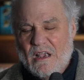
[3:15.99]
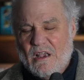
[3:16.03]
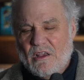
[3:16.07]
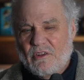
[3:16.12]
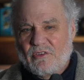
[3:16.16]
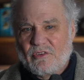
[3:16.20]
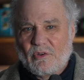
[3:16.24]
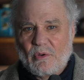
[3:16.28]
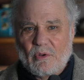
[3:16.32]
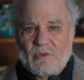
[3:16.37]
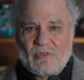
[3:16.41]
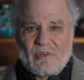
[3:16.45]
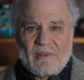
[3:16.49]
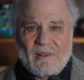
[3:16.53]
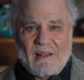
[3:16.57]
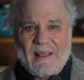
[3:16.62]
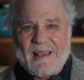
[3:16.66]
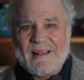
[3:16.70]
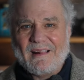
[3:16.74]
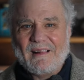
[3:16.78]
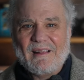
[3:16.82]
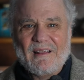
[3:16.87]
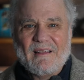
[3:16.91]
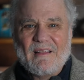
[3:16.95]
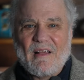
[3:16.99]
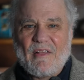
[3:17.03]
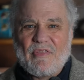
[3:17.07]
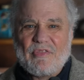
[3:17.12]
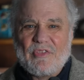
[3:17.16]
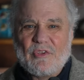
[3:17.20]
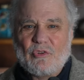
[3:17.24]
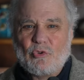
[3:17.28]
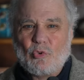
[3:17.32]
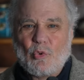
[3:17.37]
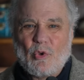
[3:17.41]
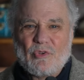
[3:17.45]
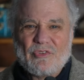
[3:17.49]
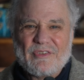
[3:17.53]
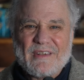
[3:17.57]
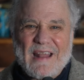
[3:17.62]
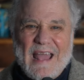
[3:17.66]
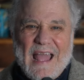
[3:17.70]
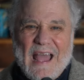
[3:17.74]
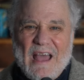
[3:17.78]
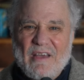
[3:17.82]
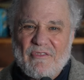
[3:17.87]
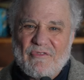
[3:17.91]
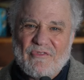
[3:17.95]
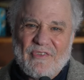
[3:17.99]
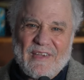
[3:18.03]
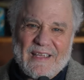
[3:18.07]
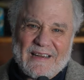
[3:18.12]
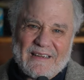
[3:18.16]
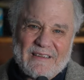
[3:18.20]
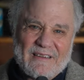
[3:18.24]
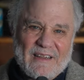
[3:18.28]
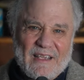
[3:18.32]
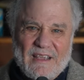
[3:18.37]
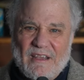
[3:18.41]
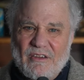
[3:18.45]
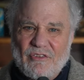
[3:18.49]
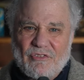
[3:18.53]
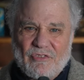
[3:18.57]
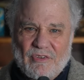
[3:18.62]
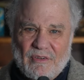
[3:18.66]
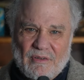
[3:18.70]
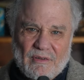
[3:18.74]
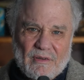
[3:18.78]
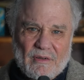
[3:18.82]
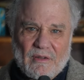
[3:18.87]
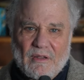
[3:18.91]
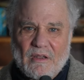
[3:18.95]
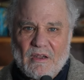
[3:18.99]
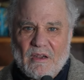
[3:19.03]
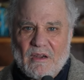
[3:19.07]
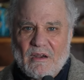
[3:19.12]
so it's likely that this was an affectation